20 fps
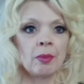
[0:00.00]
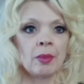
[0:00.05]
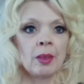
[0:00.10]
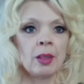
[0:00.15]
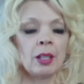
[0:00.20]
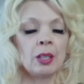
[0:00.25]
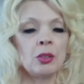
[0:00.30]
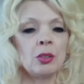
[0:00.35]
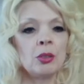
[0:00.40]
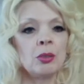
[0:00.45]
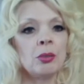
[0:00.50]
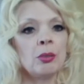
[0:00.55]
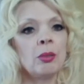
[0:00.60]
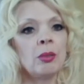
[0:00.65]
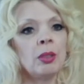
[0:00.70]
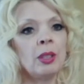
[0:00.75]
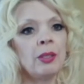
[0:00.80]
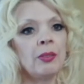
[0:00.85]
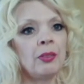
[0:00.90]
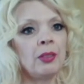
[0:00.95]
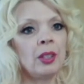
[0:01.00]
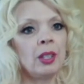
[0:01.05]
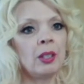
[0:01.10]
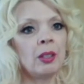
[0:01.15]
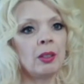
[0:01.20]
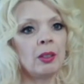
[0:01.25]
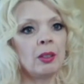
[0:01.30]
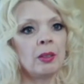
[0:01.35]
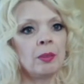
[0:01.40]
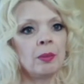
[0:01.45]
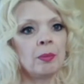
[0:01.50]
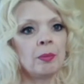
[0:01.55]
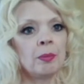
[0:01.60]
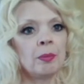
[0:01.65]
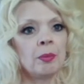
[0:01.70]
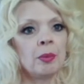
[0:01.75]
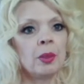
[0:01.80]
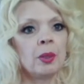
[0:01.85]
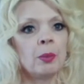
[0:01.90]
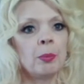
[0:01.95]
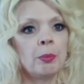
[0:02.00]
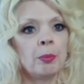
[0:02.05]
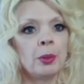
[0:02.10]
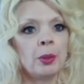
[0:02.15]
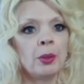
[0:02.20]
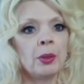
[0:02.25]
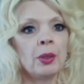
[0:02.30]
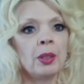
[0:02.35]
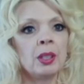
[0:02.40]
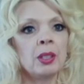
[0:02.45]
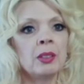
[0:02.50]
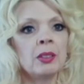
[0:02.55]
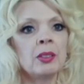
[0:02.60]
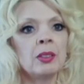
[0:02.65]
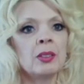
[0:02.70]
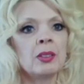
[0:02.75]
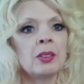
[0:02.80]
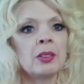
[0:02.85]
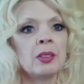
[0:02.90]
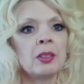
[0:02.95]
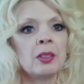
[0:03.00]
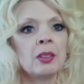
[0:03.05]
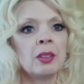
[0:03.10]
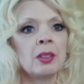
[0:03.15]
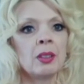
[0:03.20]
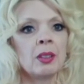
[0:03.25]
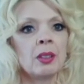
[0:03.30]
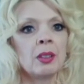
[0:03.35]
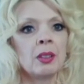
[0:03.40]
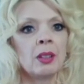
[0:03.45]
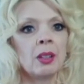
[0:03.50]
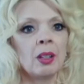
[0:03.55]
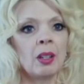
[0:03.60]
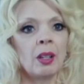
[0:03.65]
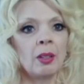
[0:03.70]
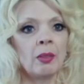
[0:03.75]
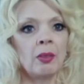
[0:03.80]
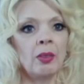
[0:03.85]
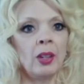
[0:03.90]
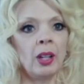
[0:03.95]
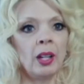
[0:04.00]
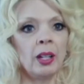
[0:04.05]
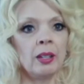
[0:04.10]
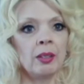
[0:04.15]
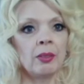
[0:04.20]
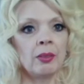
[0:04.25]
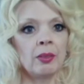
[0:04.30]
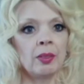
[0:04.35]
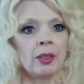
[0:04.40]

that truly feel the burdens of life.